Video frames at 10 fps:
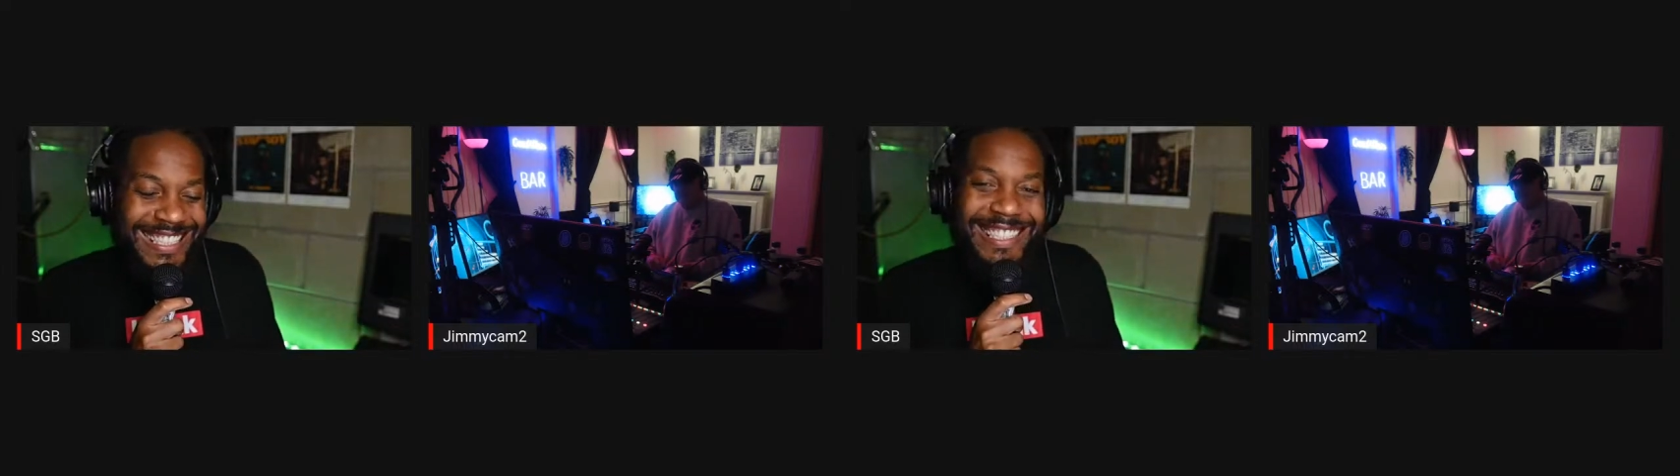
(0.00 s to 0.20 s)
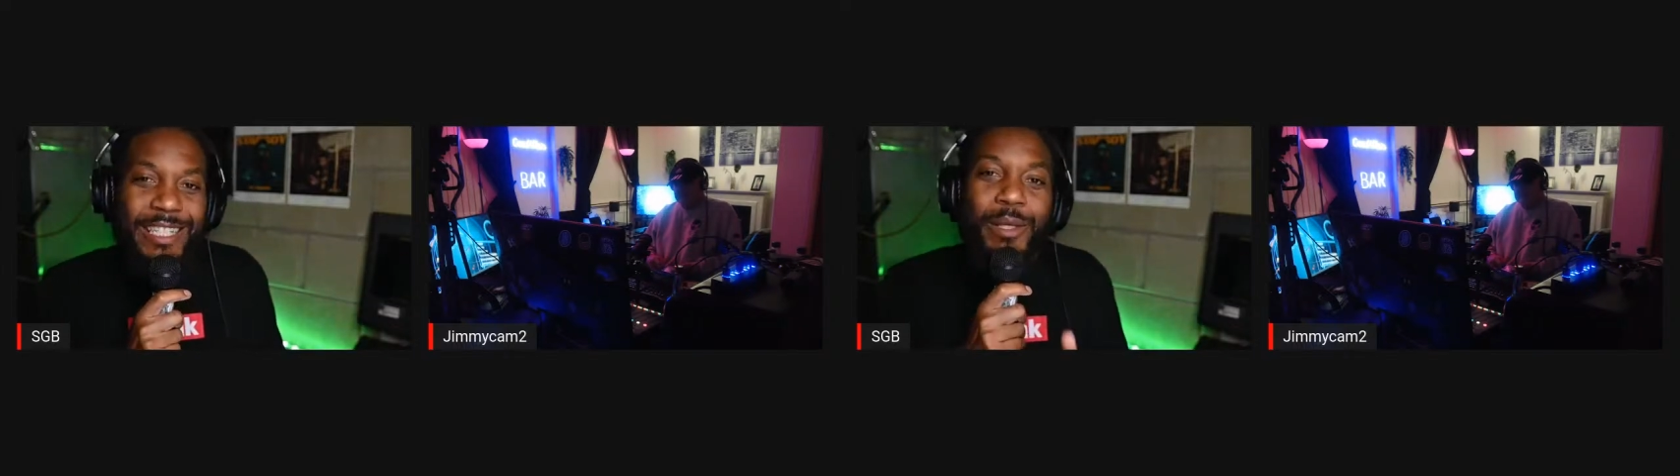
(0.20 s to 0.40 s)

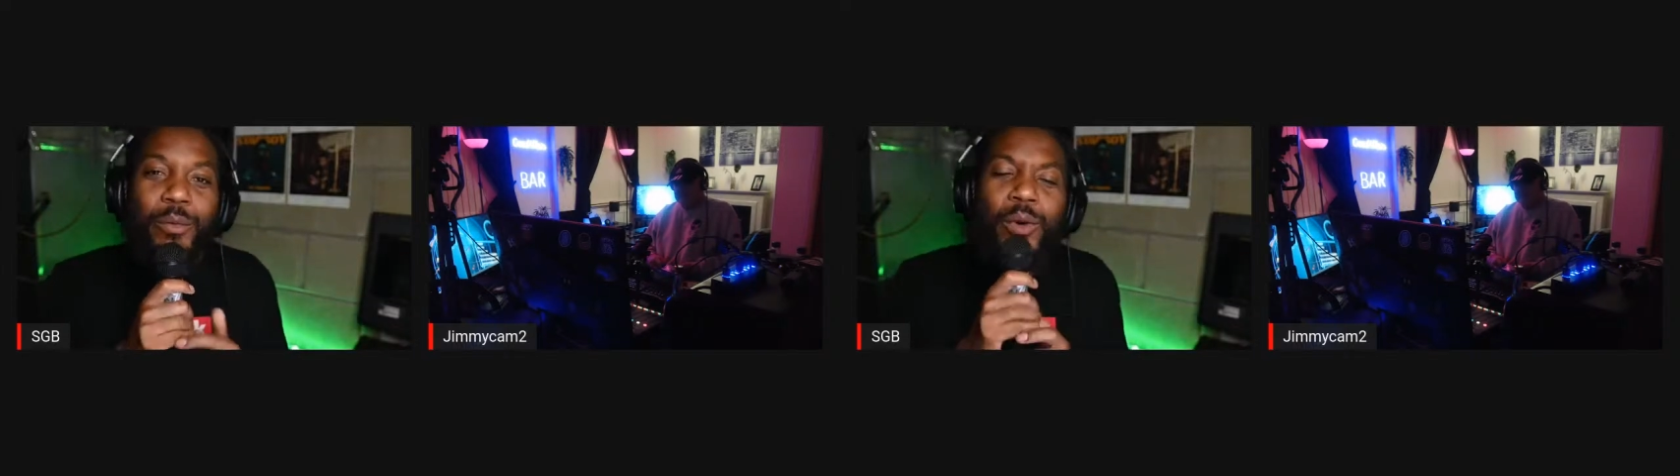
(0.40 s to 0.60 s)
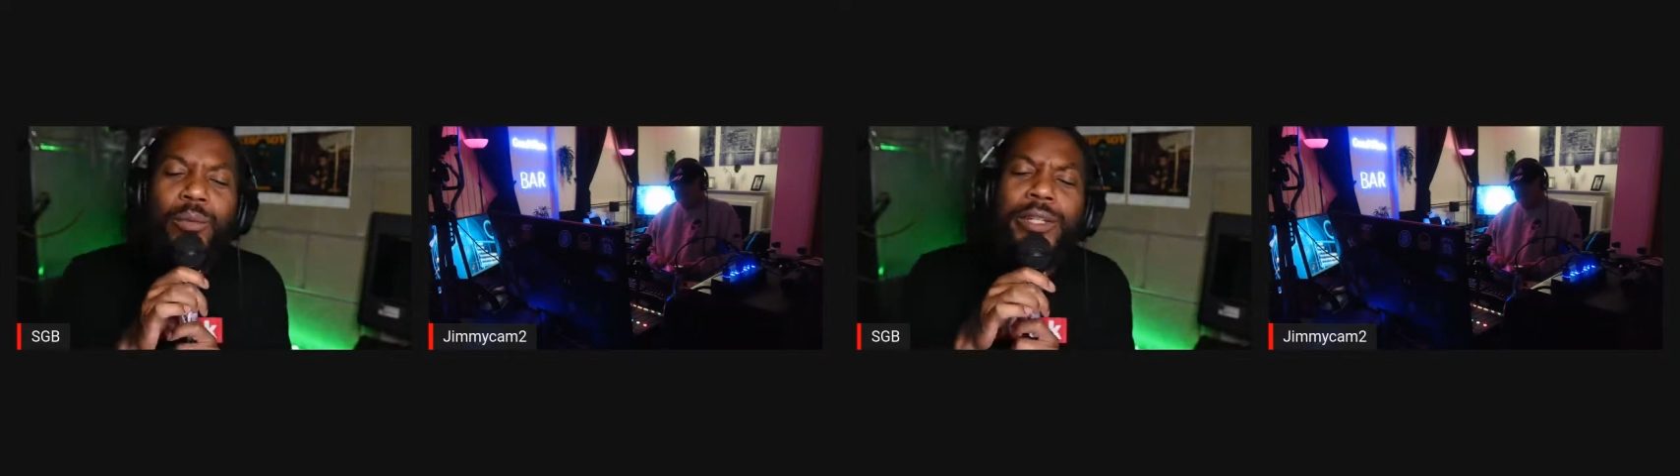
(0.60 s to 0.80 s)
Jimmy,
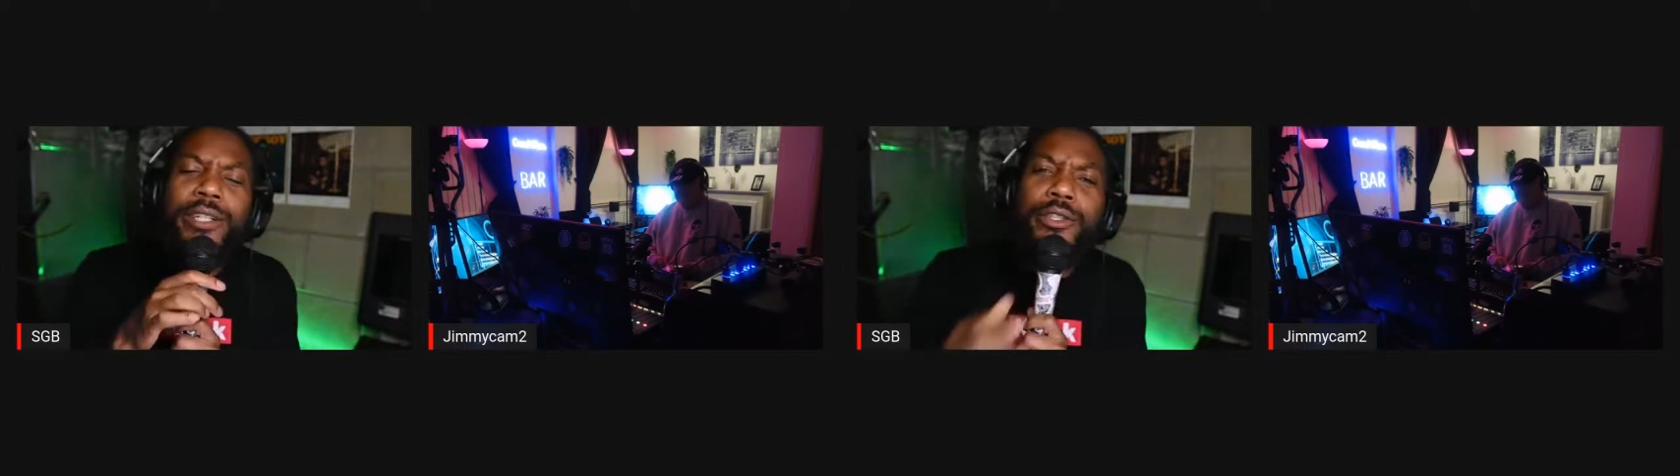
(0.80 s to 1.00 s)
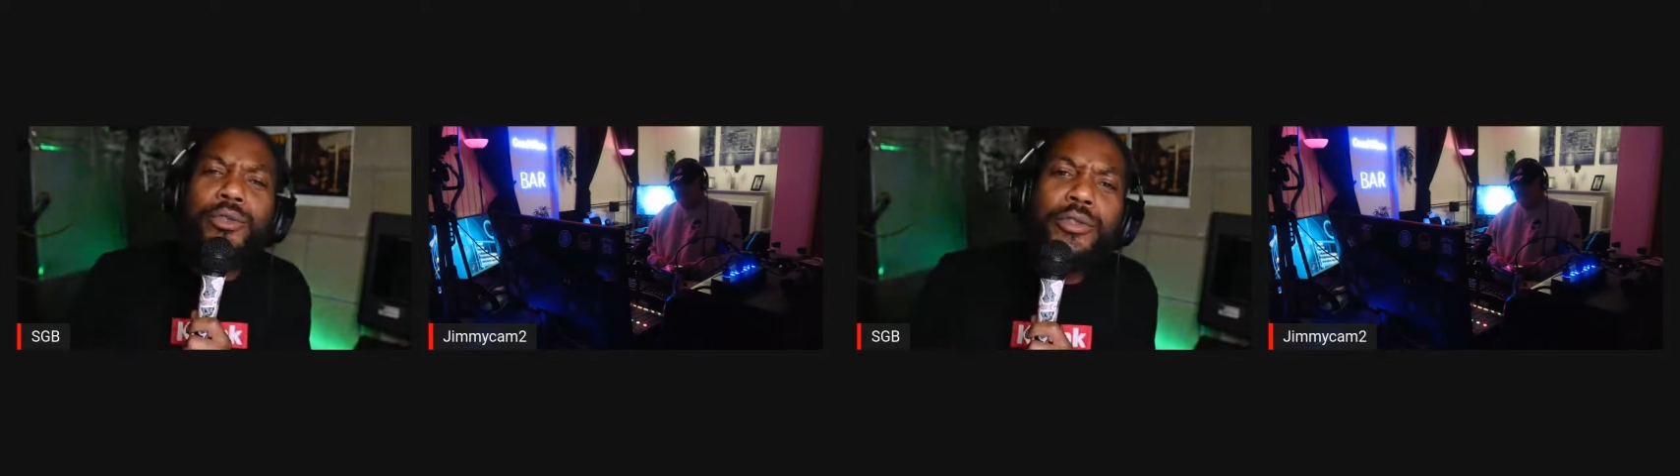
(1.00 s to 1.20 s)
what you're
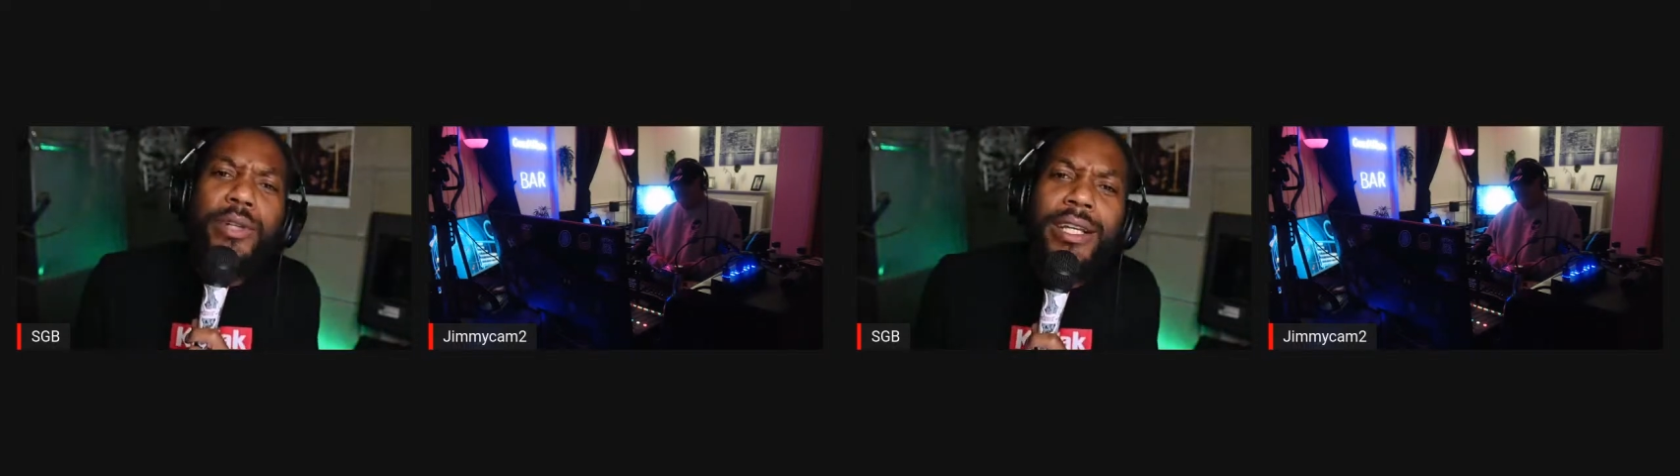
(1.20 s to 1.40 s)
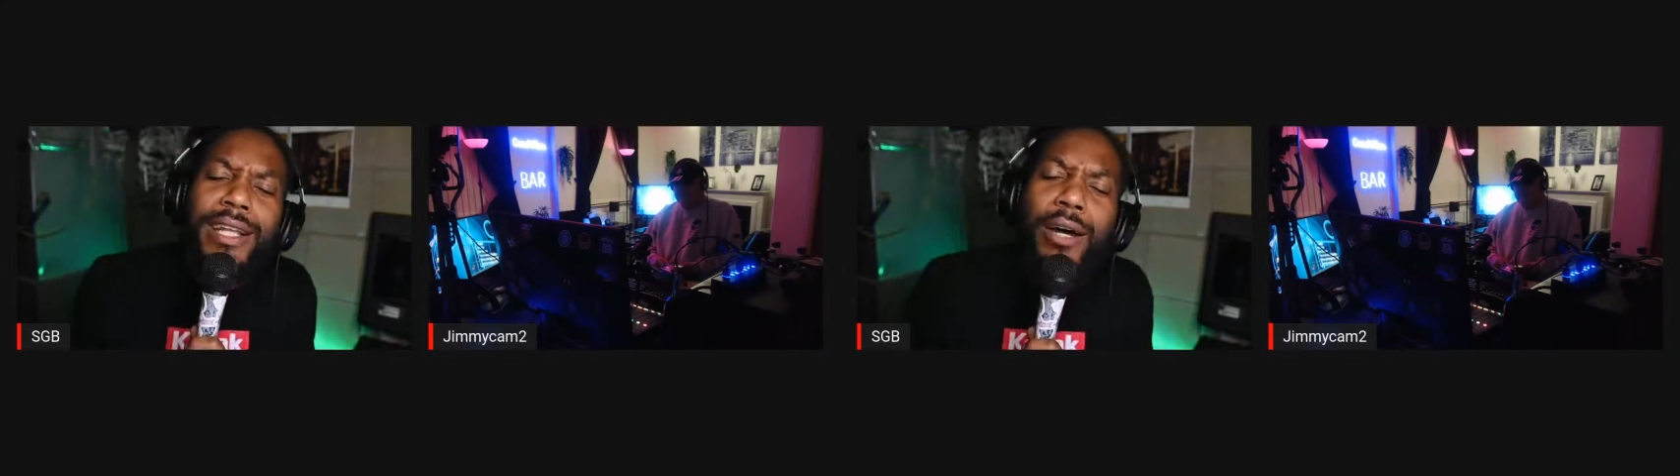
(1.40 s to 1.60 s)
doing
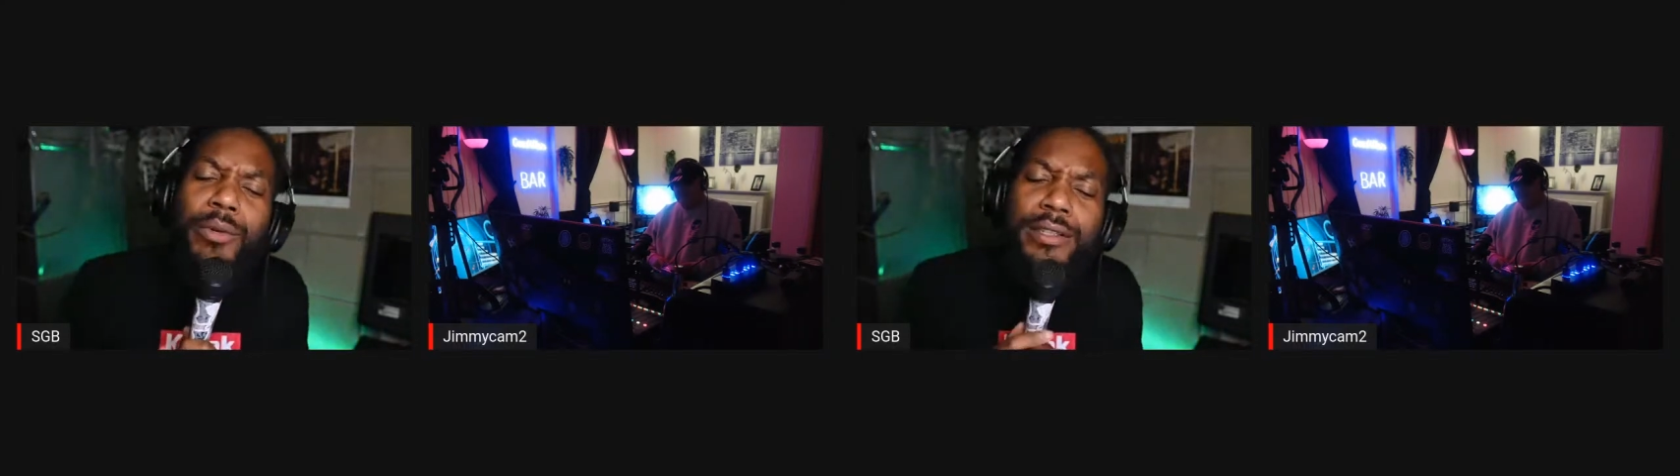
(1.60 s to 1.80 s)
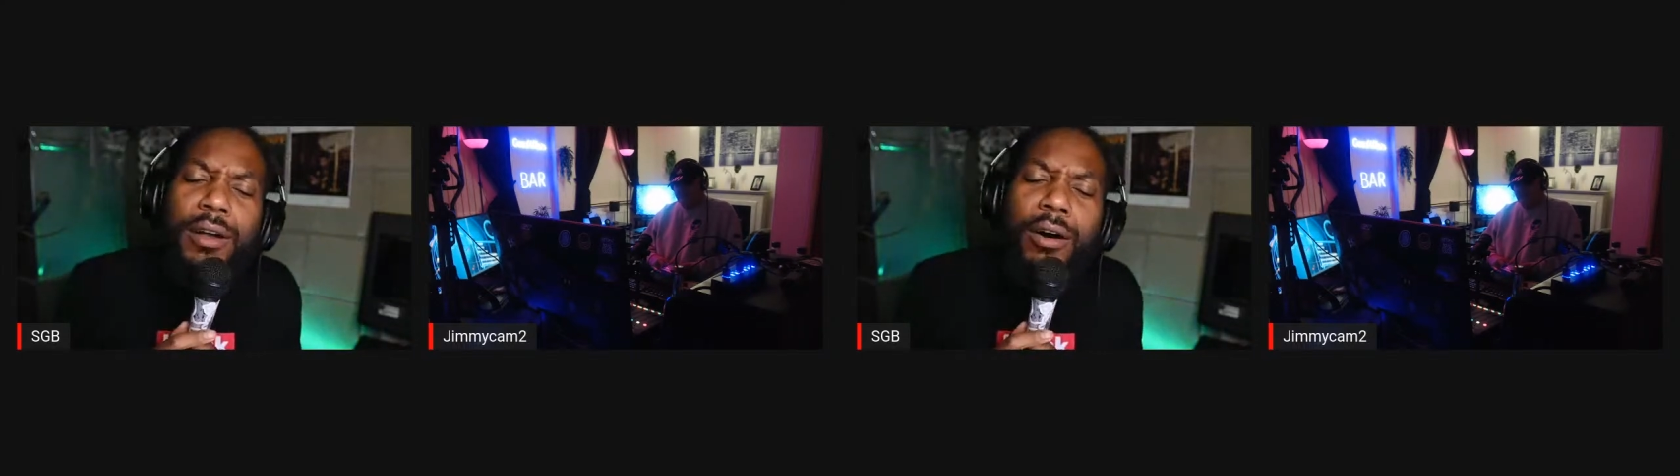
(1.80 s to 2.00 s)
right now
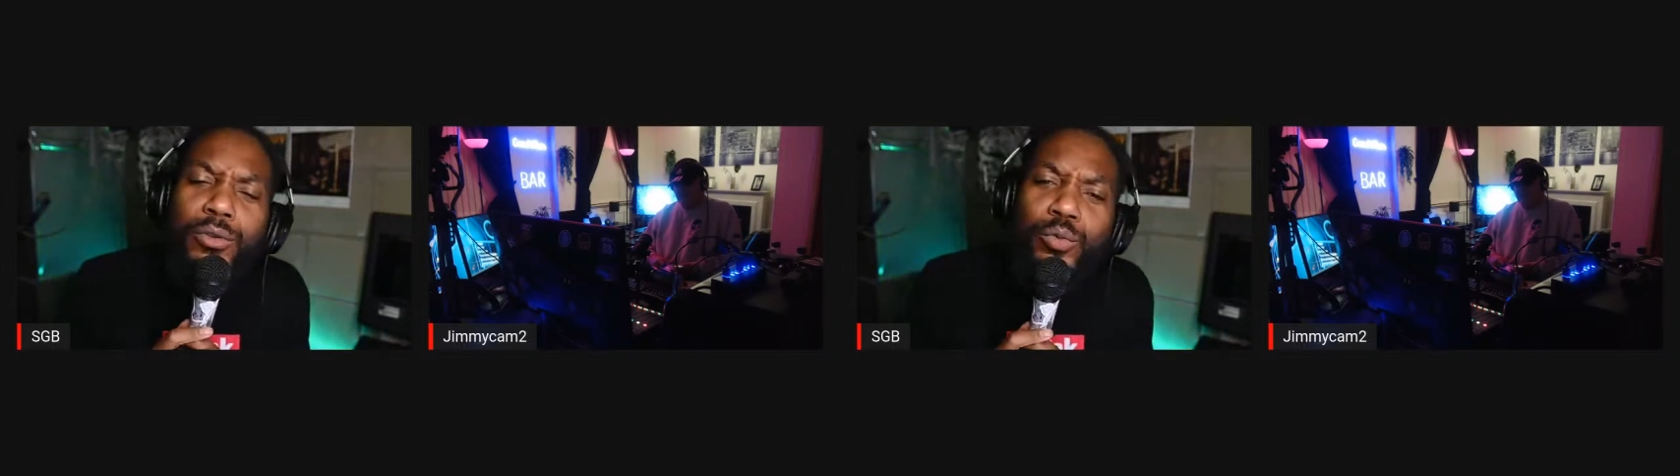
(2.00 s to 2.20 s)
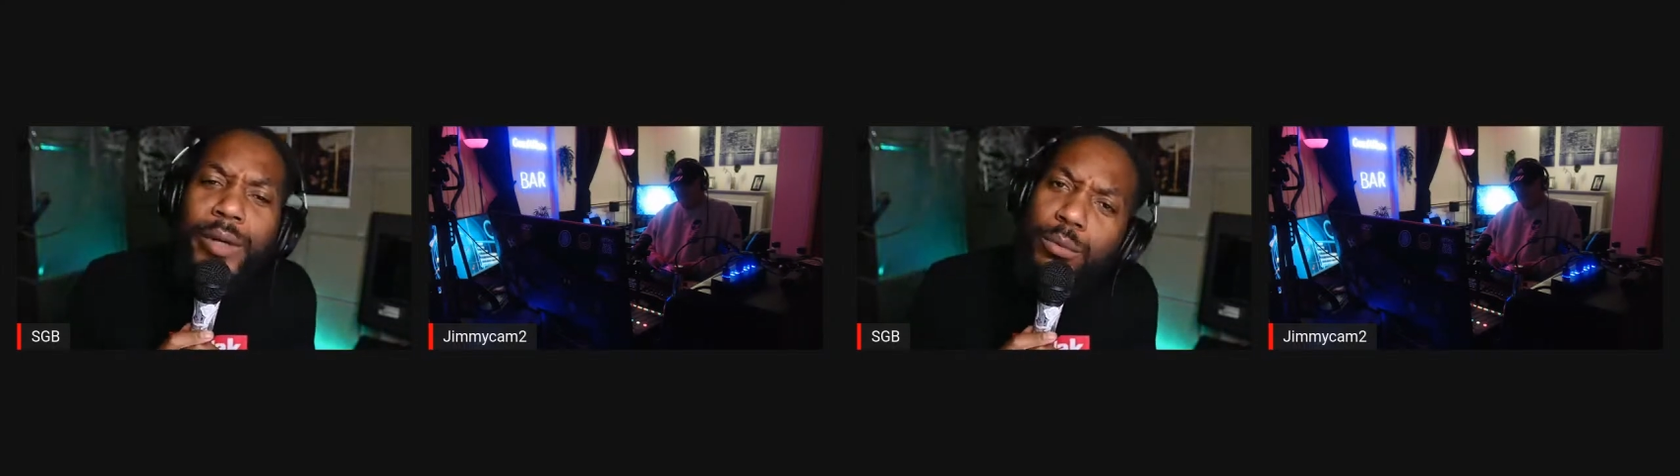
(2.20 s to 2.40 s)
is called
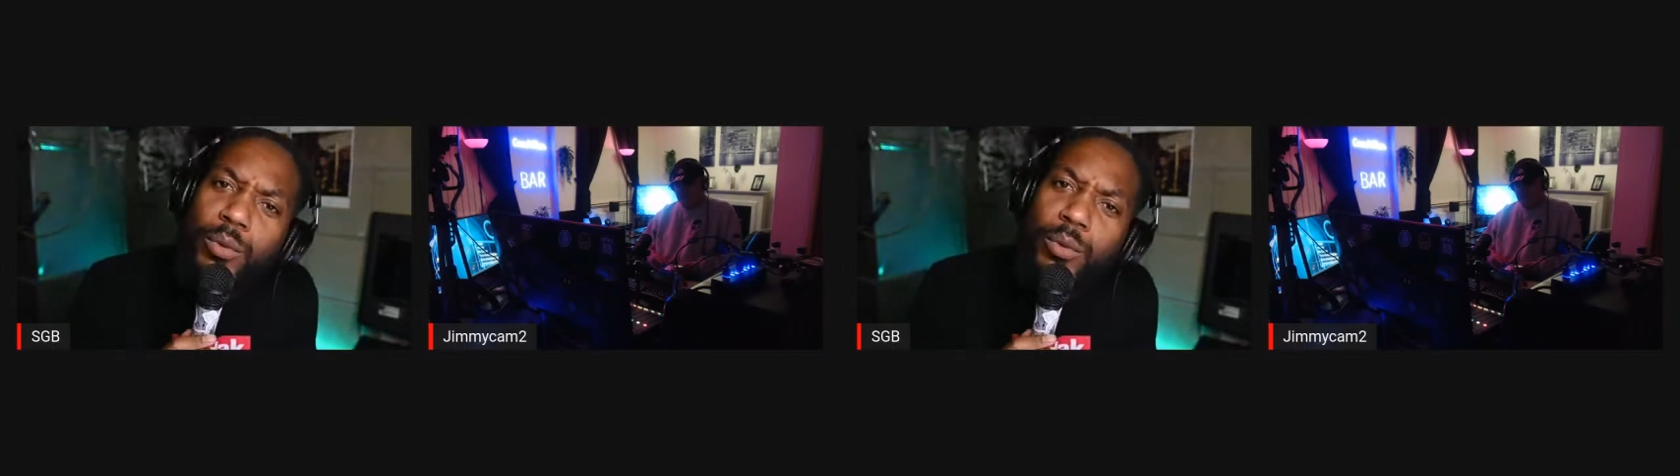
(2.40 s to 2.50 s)
Red